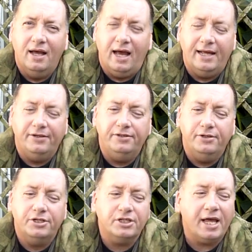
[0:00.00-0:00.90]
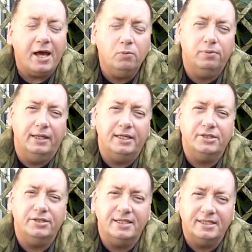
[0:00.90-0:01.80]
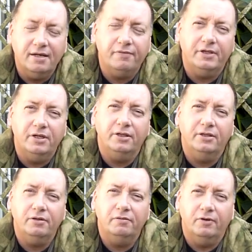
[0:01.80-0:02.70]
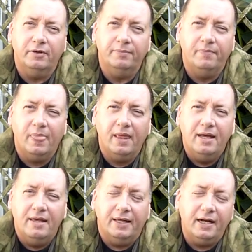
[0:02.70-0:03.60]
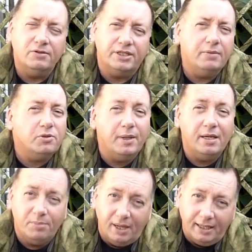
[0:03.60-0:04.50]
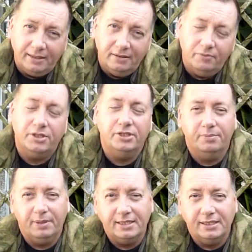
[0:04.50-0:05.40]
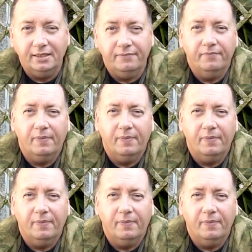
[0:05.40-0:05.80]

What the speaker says: And you're just helpless. There's nothing you can do for them. They don't seem to be in pain, which is a blessing.